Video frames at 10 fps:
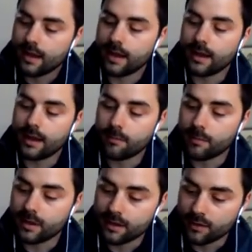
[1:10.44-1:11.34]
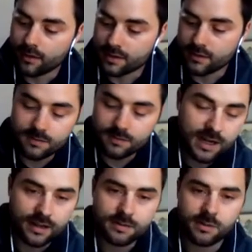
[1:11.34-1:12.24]
And then also this
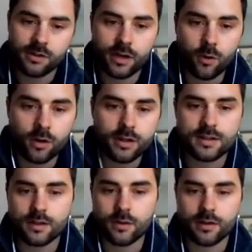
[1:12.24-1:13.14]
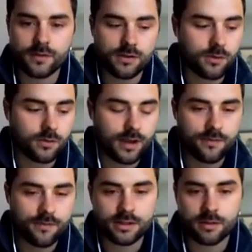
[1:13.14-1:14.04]
meeting is being recorded, so if you
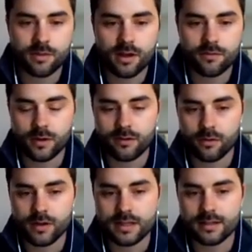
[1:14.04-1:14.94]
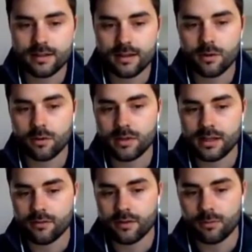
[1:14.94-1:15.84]
have to jump off for whatever reason, it will
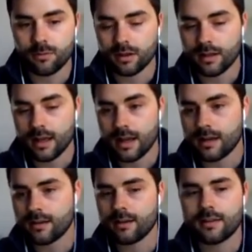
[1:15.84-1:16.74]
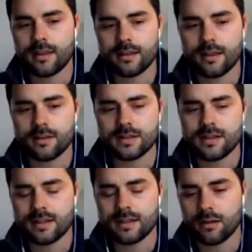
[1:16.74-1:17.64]
be available online. I think
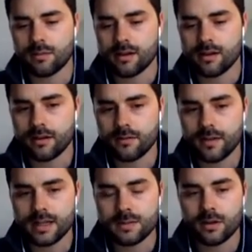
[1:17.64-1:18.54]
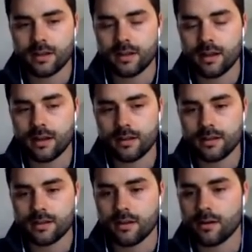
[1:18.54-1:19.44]
Kelsey said that'll be on Facebook, and then
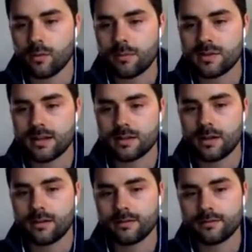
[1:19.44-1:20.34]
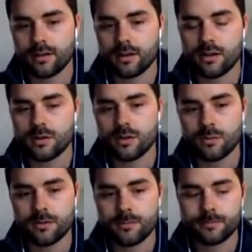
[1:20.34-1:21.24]
is it on your website as well, or on YouTube?